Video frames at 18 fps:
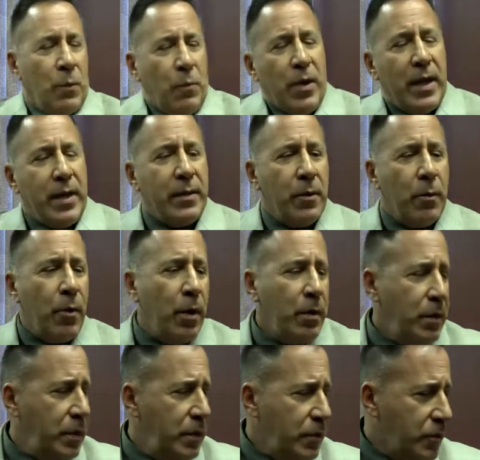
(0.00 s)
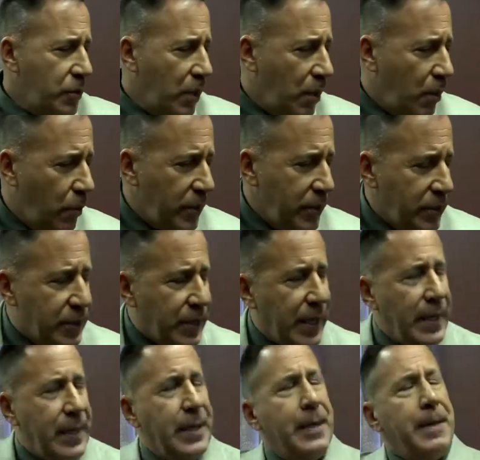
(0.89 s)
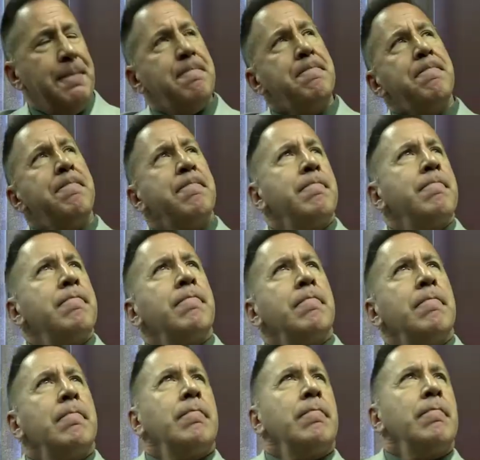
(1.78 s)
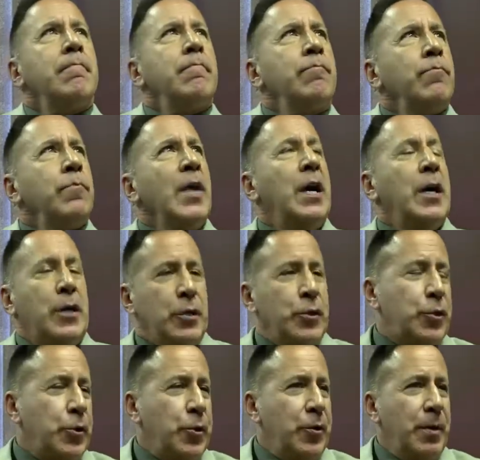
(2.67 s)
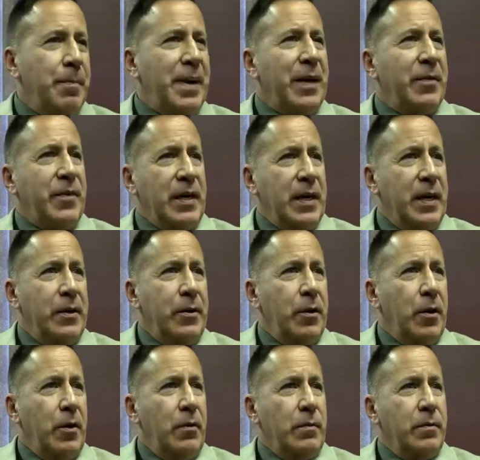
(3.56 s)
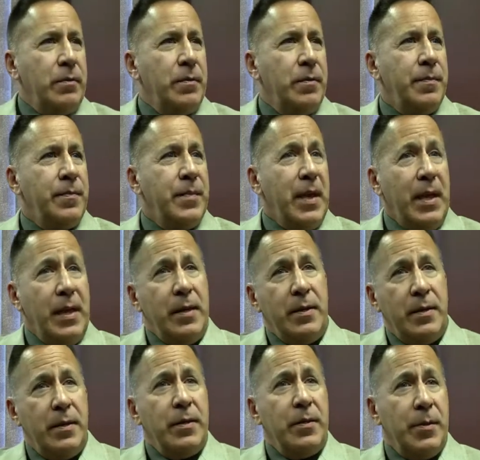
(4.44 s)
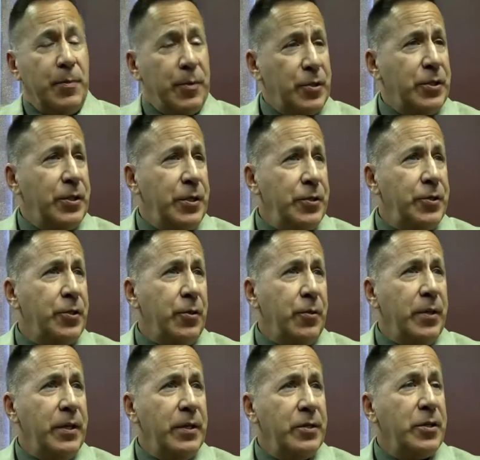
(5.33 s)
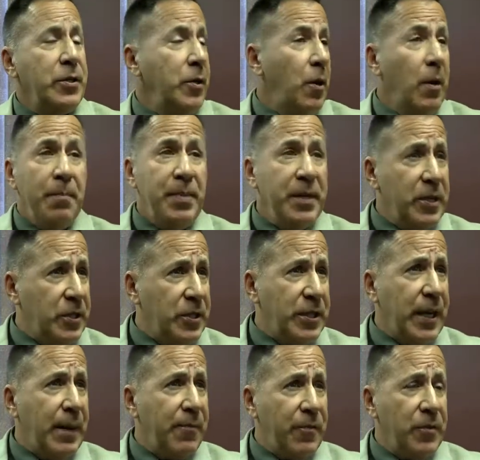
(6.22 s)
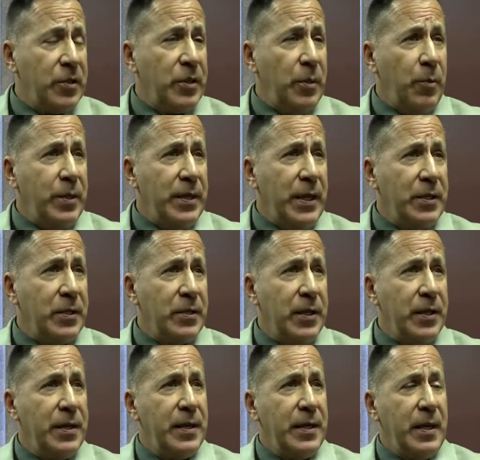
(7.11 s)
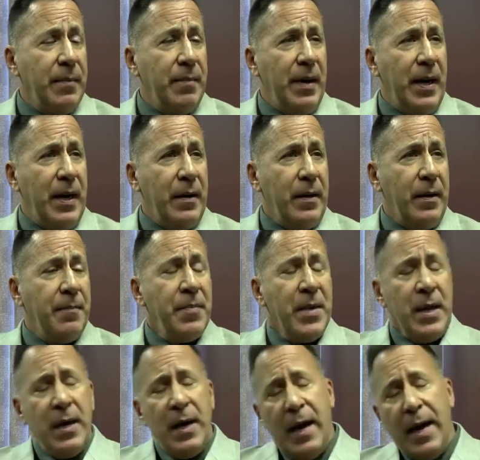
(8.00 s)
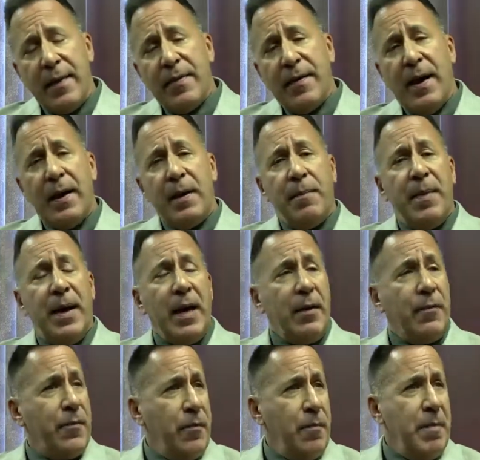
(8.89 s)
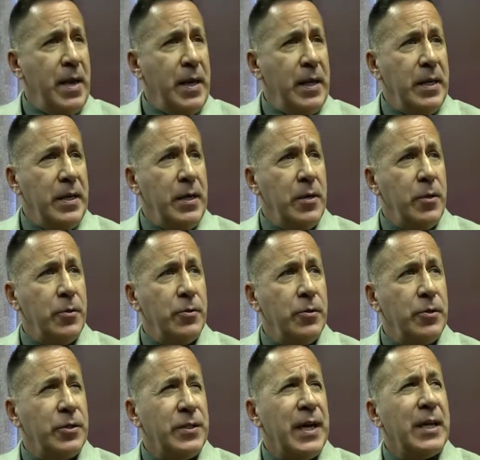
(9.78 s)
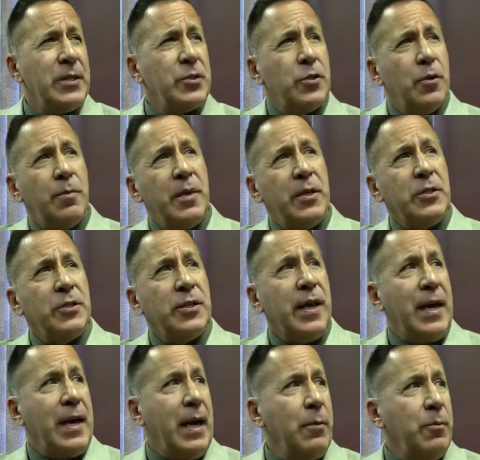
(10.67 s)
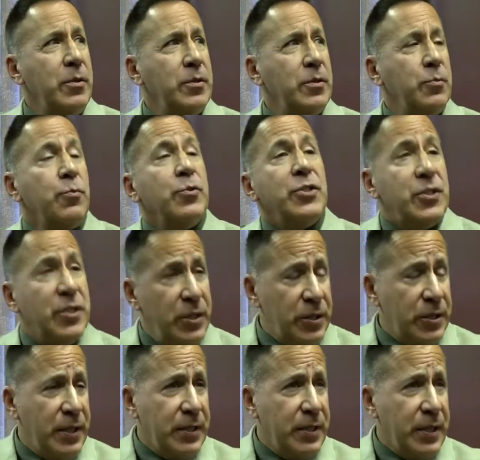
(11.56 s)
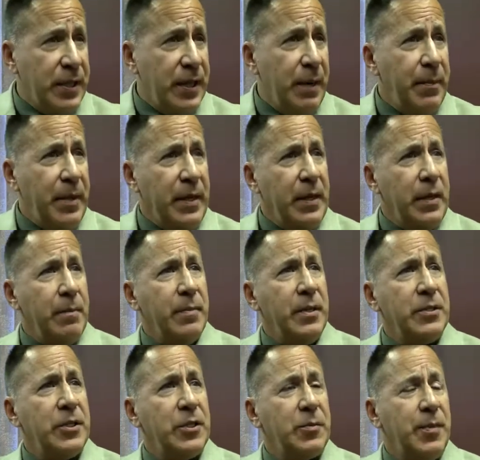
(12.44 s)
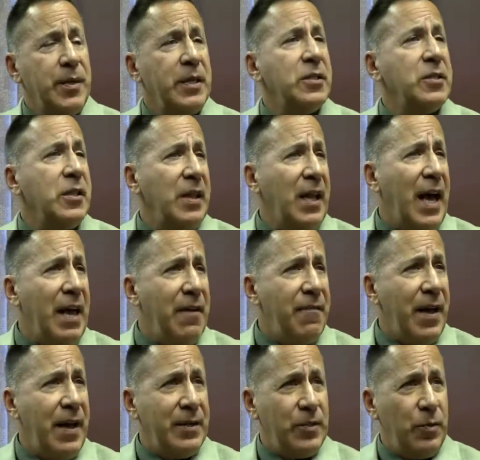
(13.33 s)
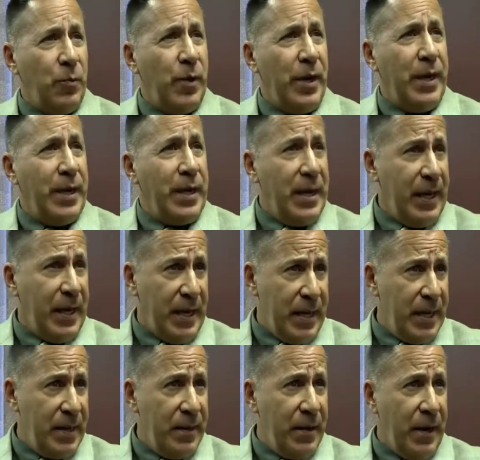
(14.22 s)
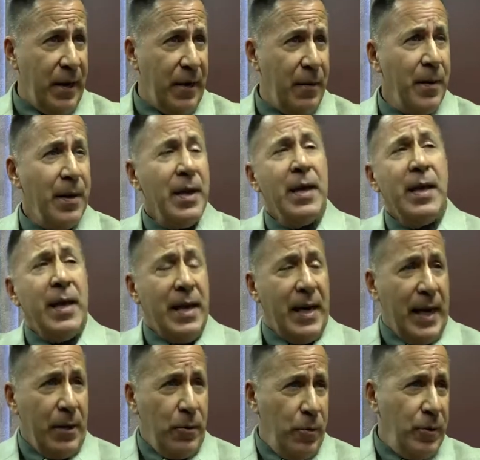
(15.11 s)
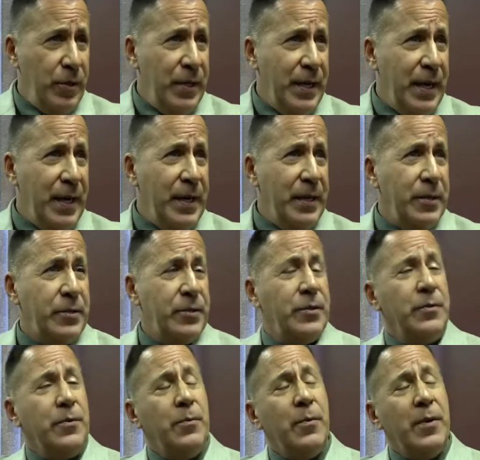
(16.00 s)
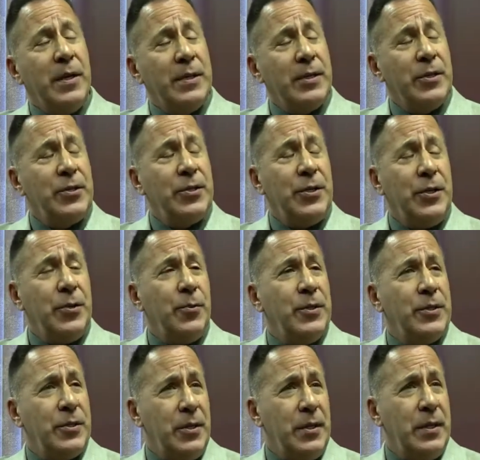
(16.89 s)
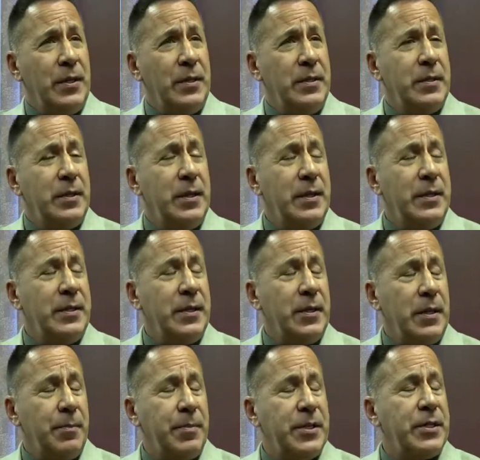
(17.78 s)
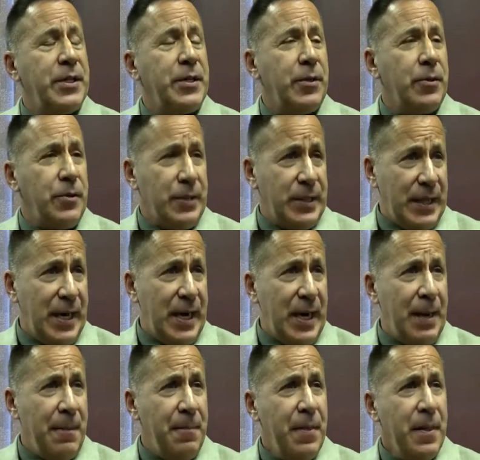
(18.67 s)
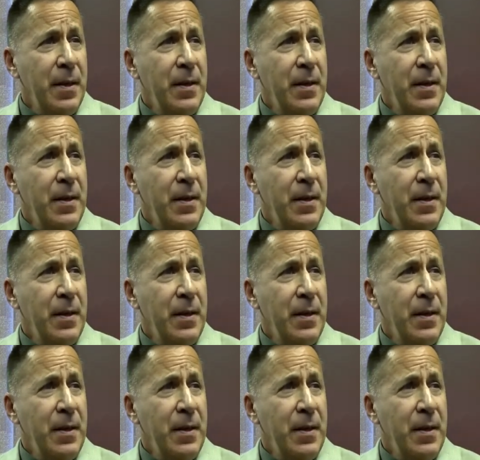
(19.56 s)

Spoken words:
Right. There is always a concern about the unknown, and the procedure is, a big step for someone that's thinking about it. I thought about it for many years, not so much that I was resistant to coming in, but just because life has a way of getting in there, and I couldn't get into to see you until a particular time.